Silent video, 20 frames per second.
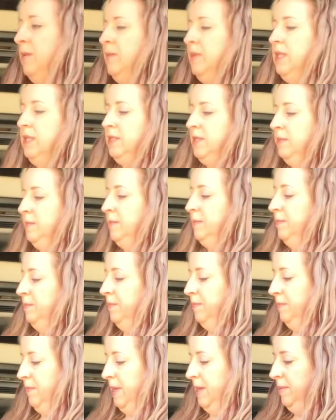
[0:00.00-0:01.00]
of these
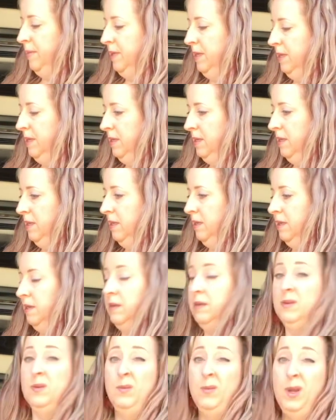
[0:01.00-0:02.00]
might be
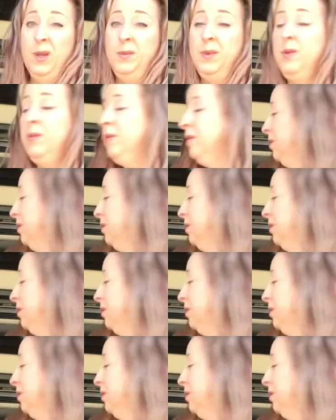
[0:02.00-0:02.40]
worth